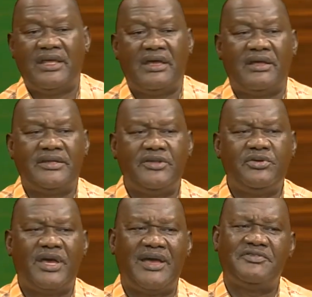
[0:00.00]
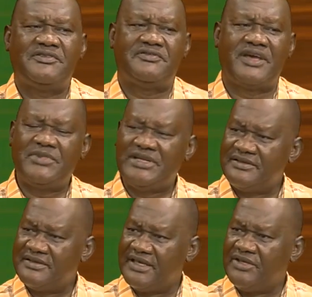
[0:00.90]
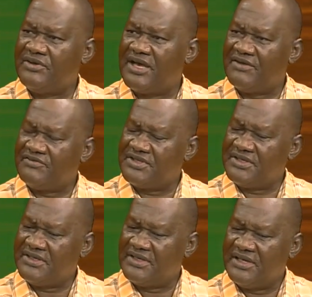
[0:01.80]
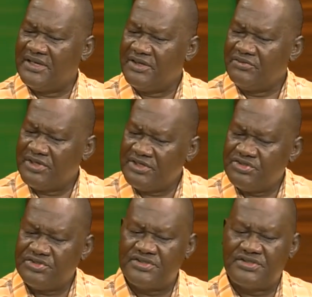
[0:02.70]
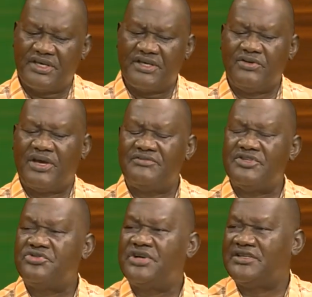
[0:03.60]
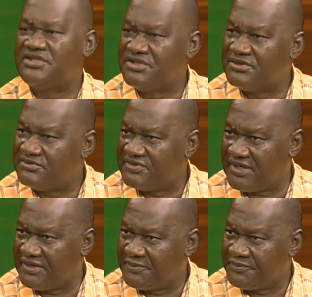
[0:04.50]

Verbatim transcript: Uh, then you have the family thing, you have the religious thing, you have the traditional thing